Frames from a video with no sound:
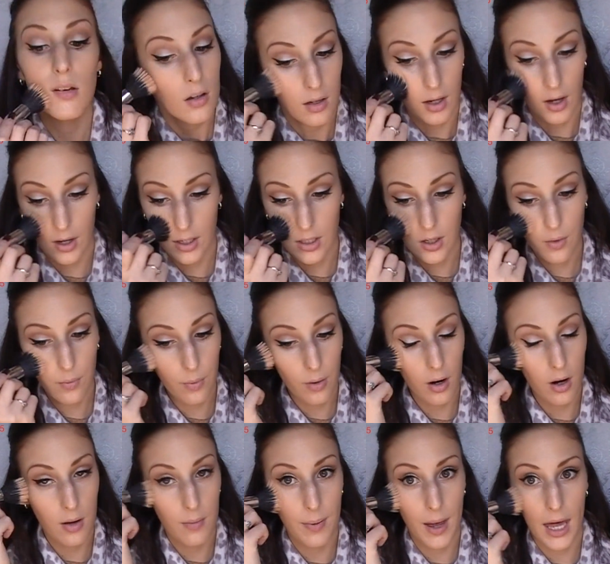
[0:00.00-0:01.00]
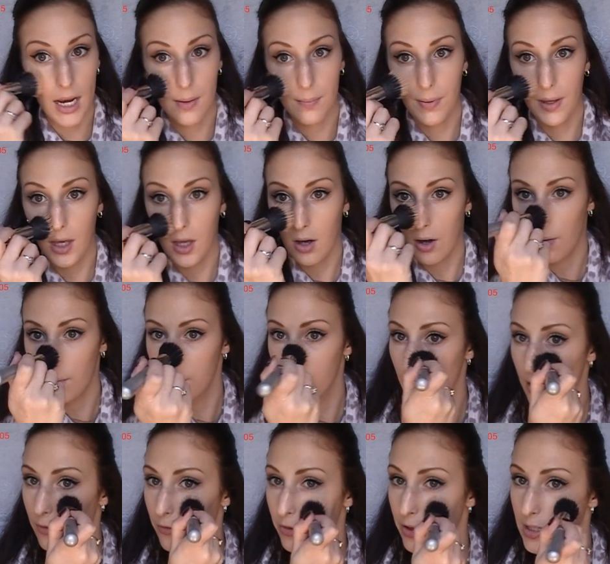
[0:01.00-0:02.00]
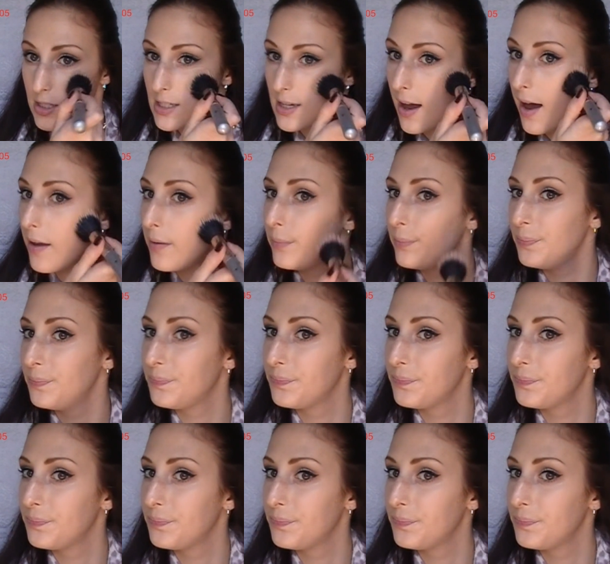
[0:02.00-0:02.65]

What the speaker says: Now I don't worry about it being all perfect yet.